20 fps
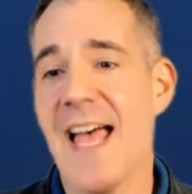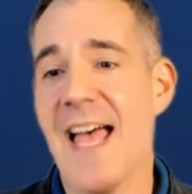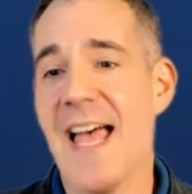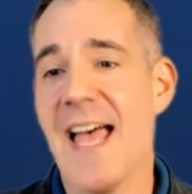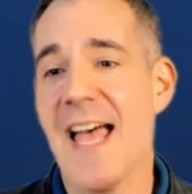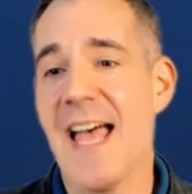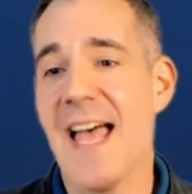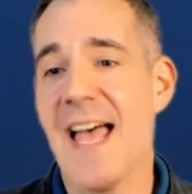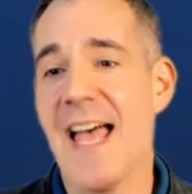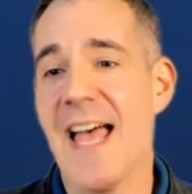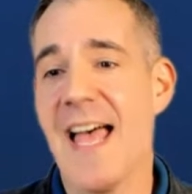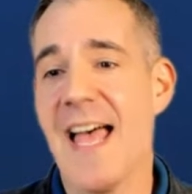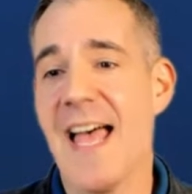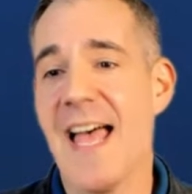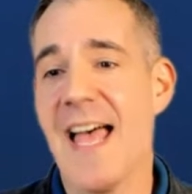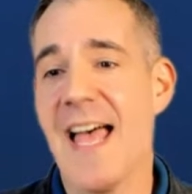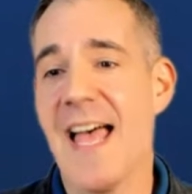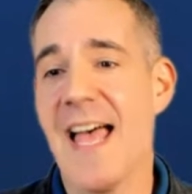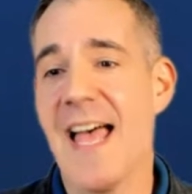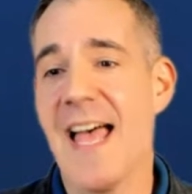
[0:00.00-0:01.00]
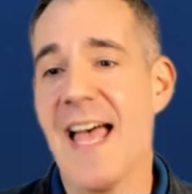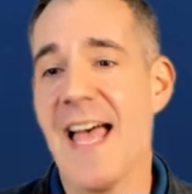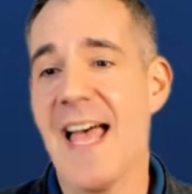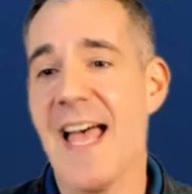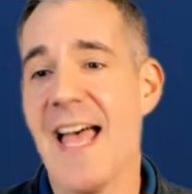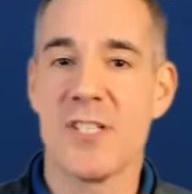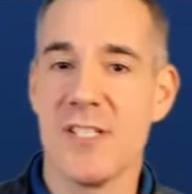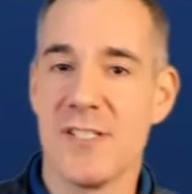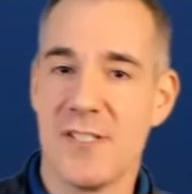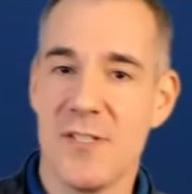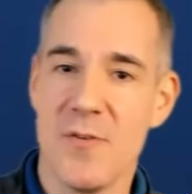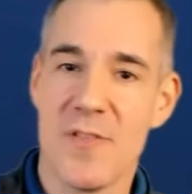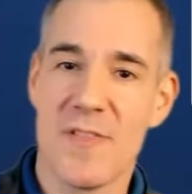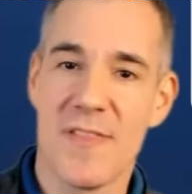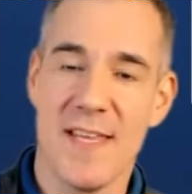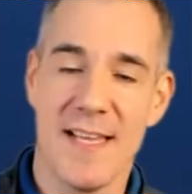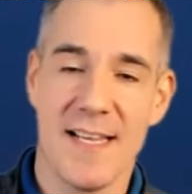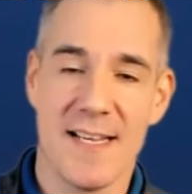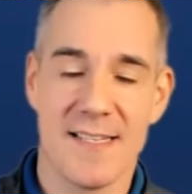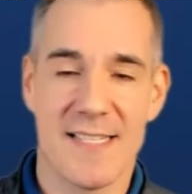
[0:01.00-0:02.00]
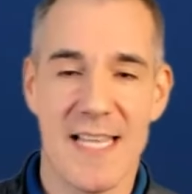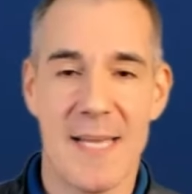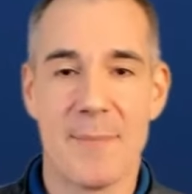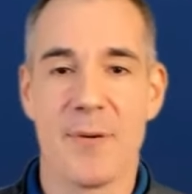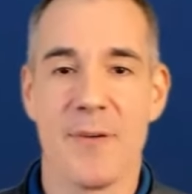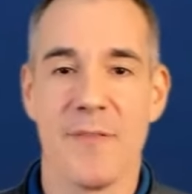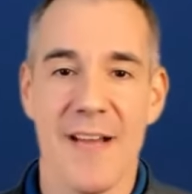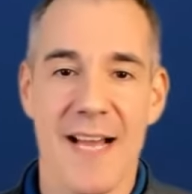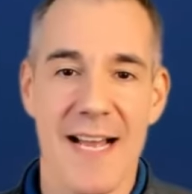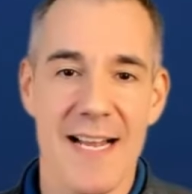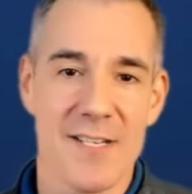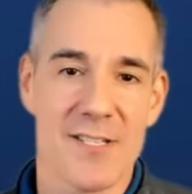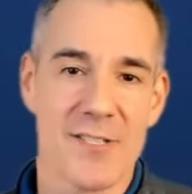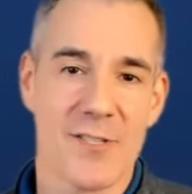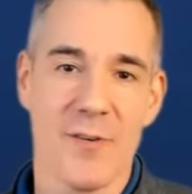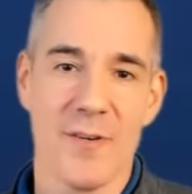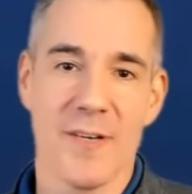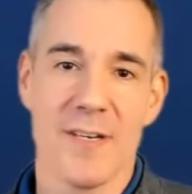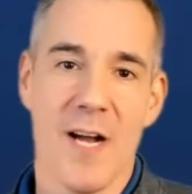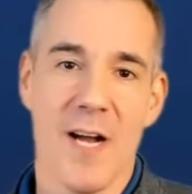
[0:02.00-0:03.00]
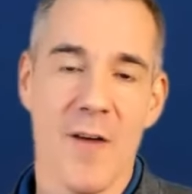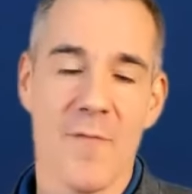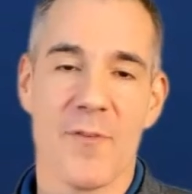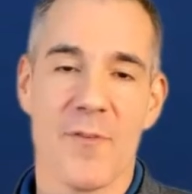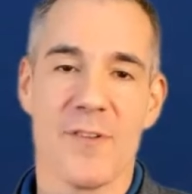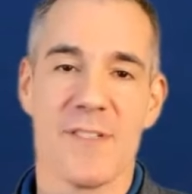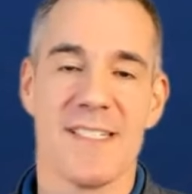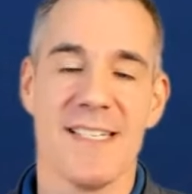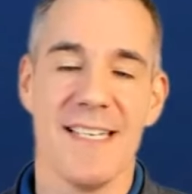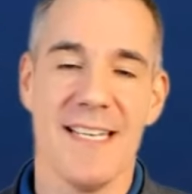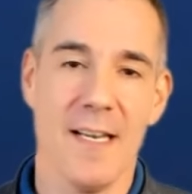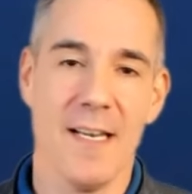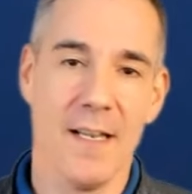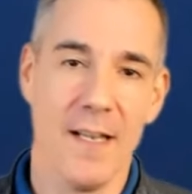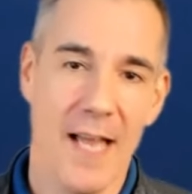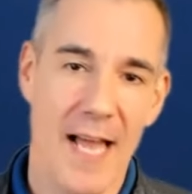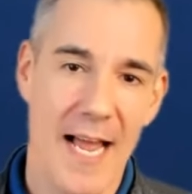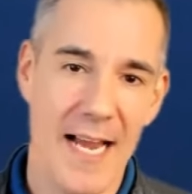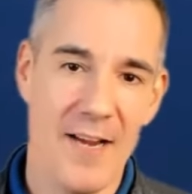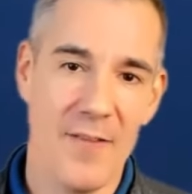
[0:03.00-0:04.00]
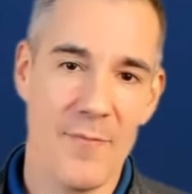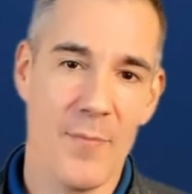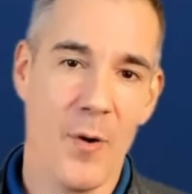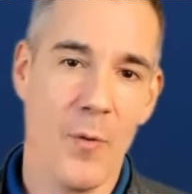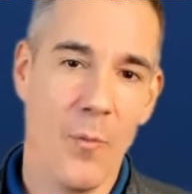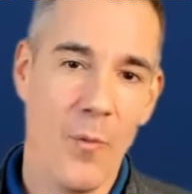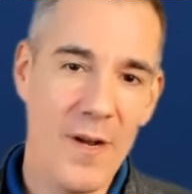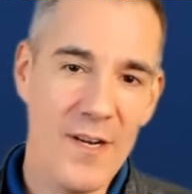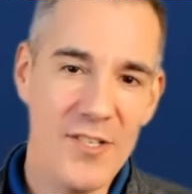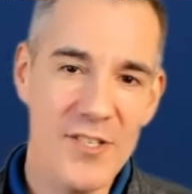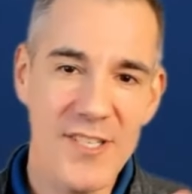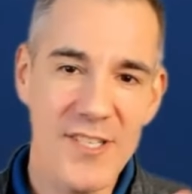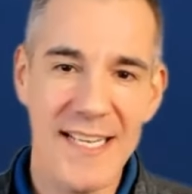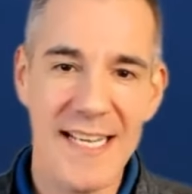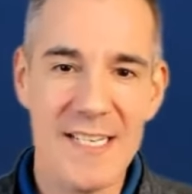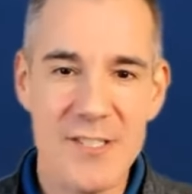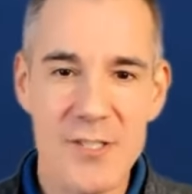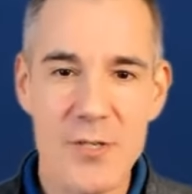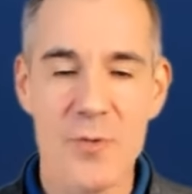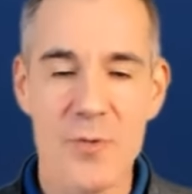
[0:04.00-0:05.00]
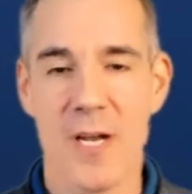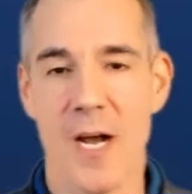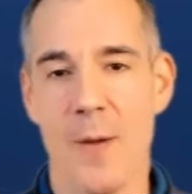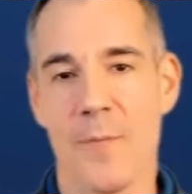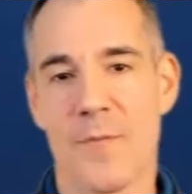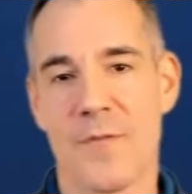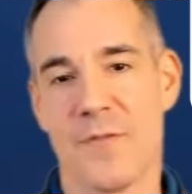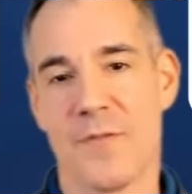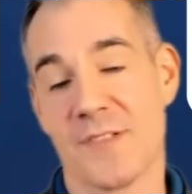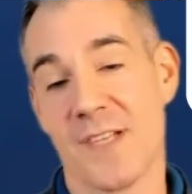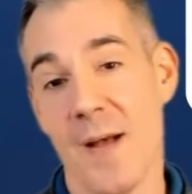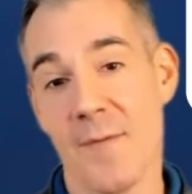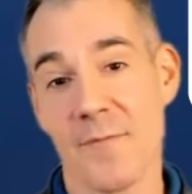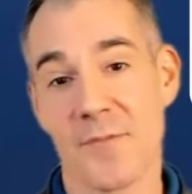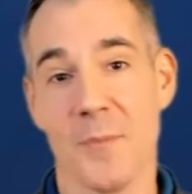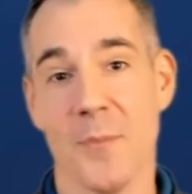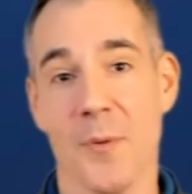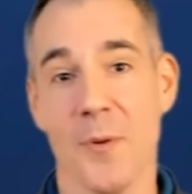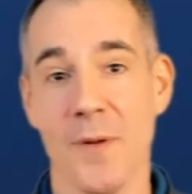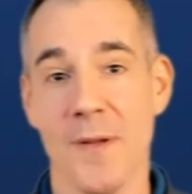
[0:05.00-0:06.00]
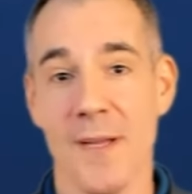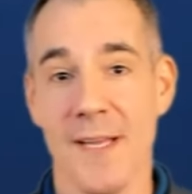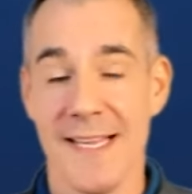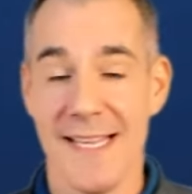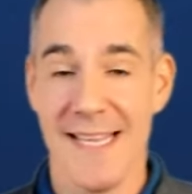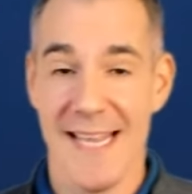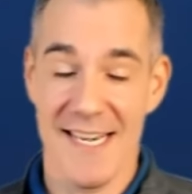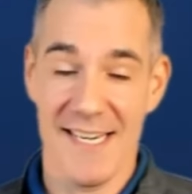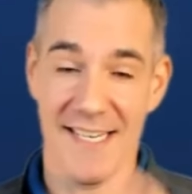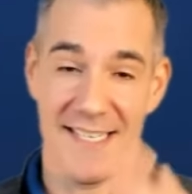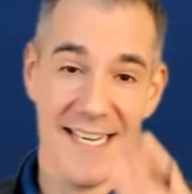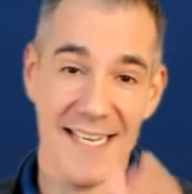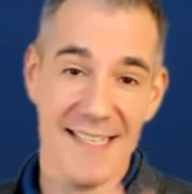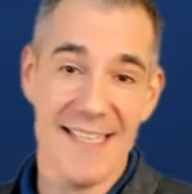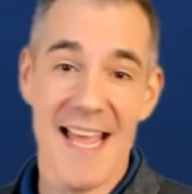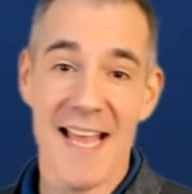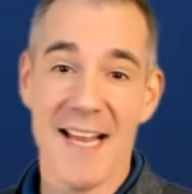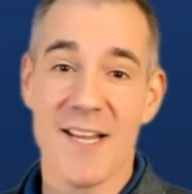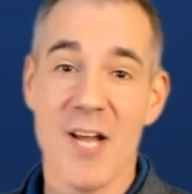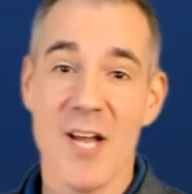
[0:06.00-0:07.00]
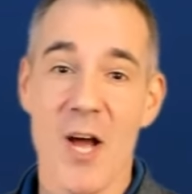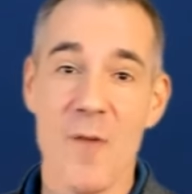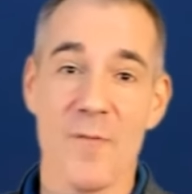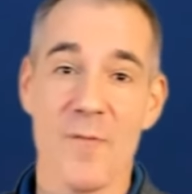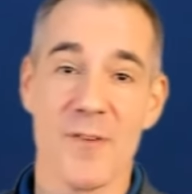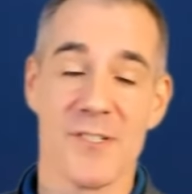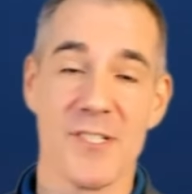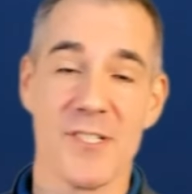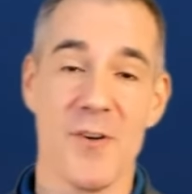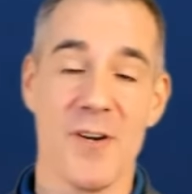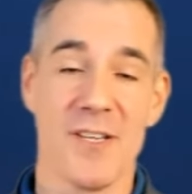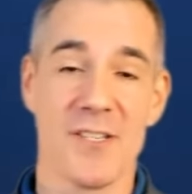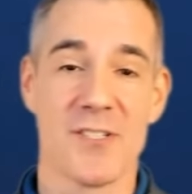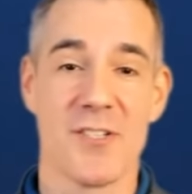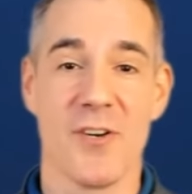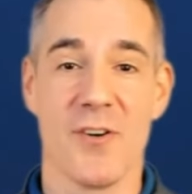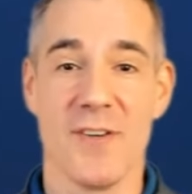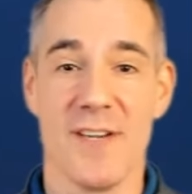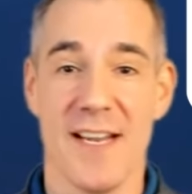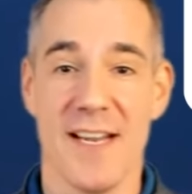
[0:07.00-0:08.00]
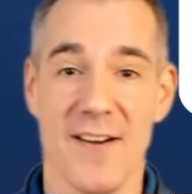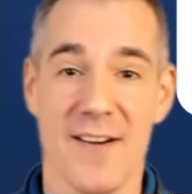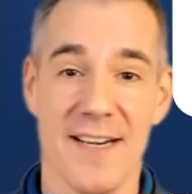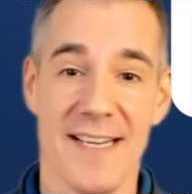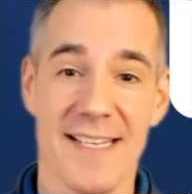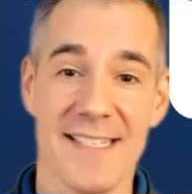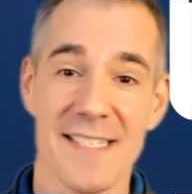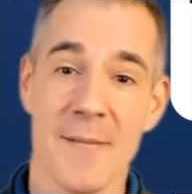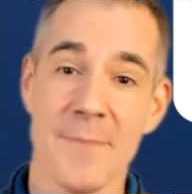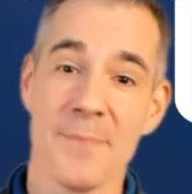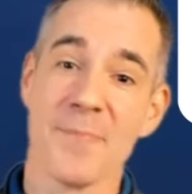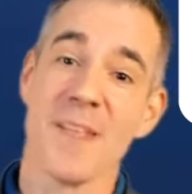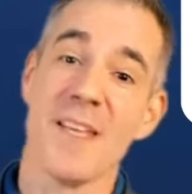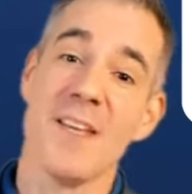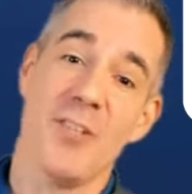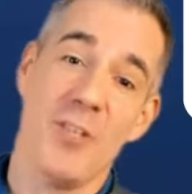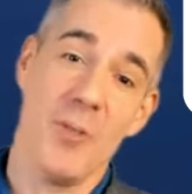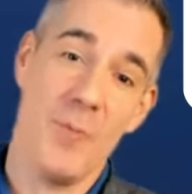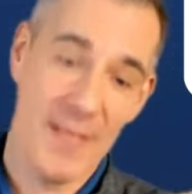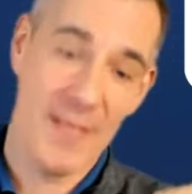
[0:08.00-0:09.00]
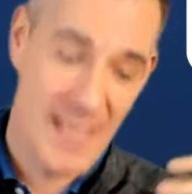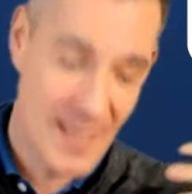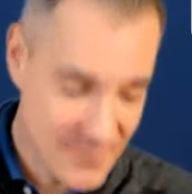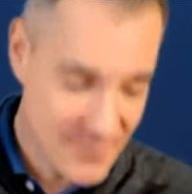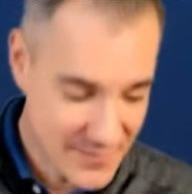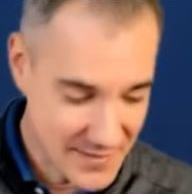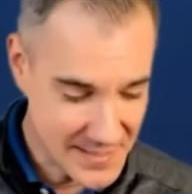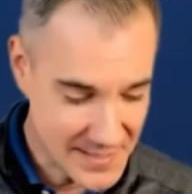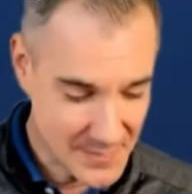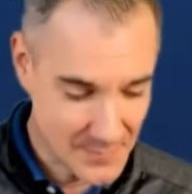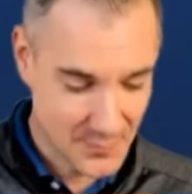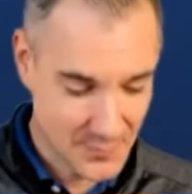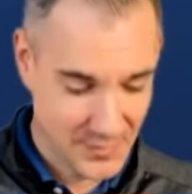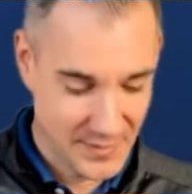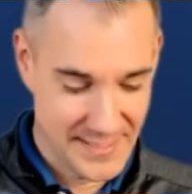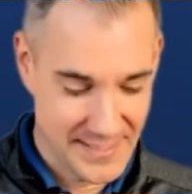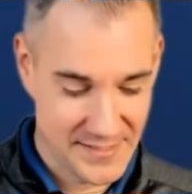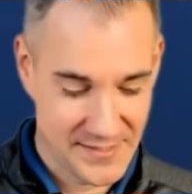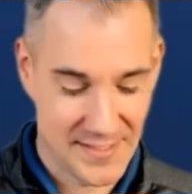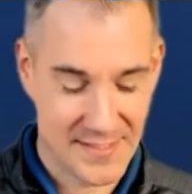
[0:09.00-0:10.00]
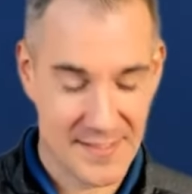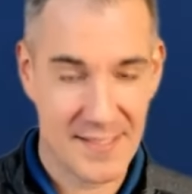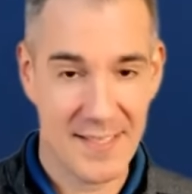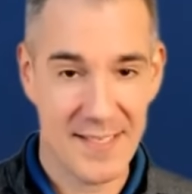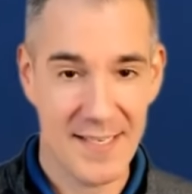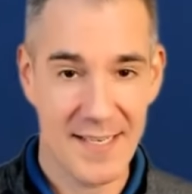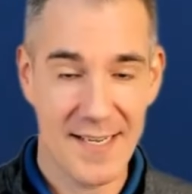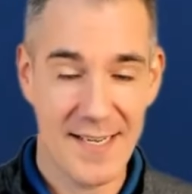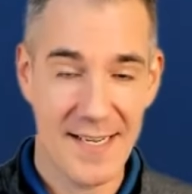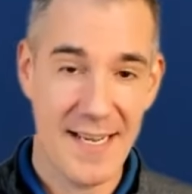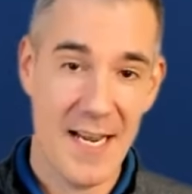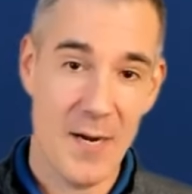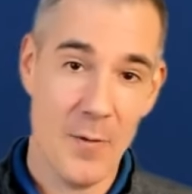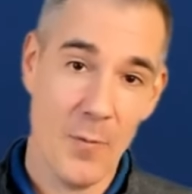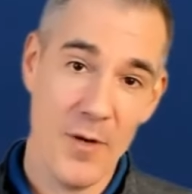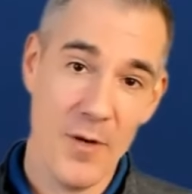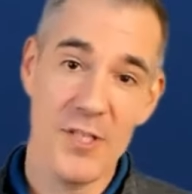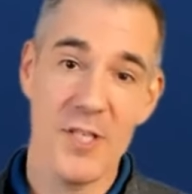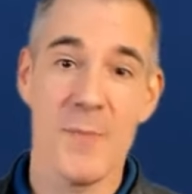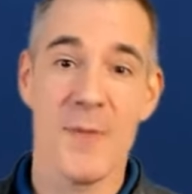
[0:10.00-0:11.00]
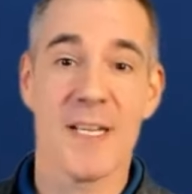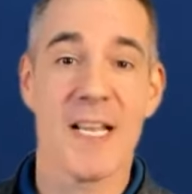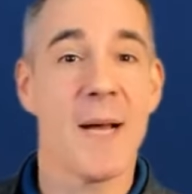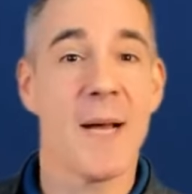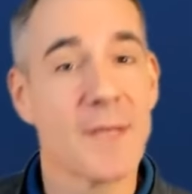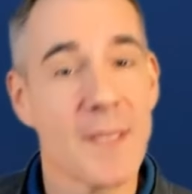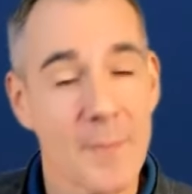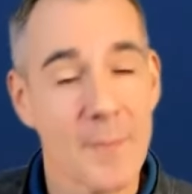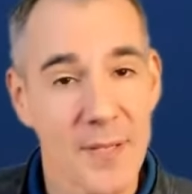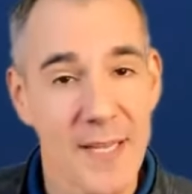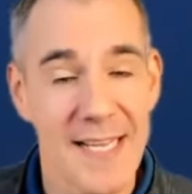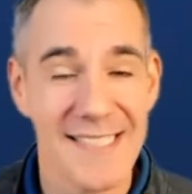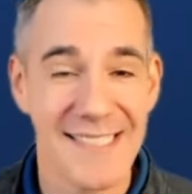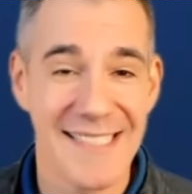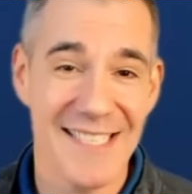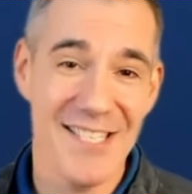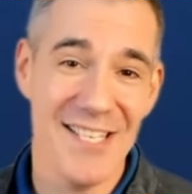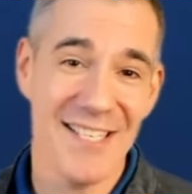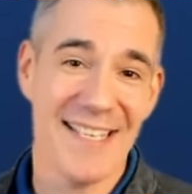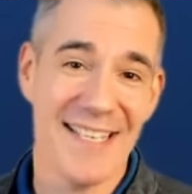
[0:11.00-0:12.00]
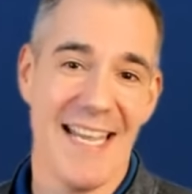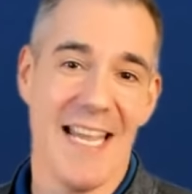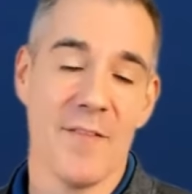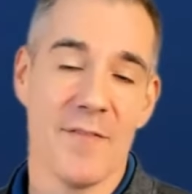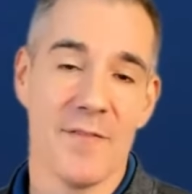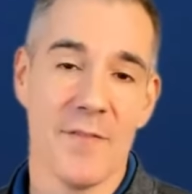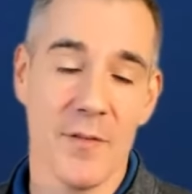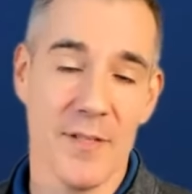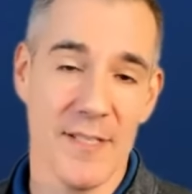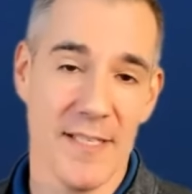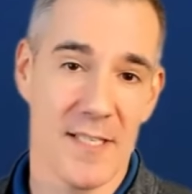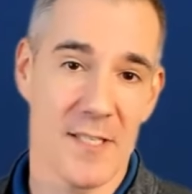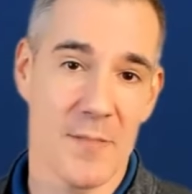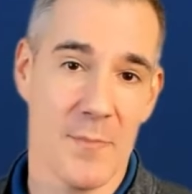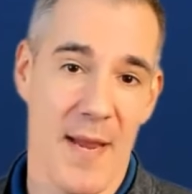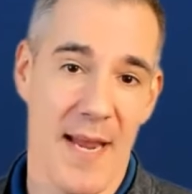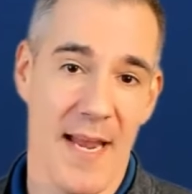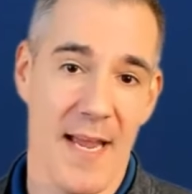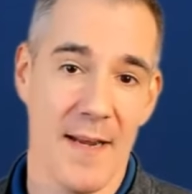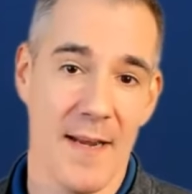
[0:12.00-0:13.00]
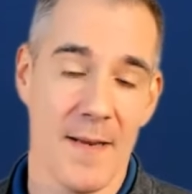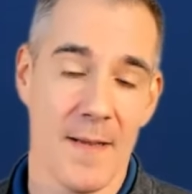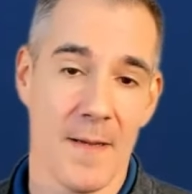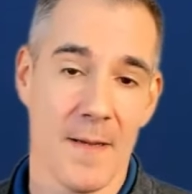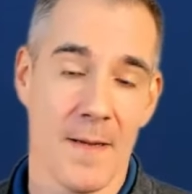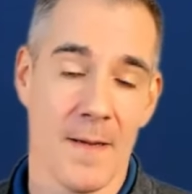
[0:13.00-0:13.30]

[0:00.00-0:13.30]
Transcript: Listen, I think we all should do things that provide certain comforts in life, but once you get too com- comfortable and you get in that comfort zone in certain areas, you become very complacent. And once you become complacent, you can't fully expand.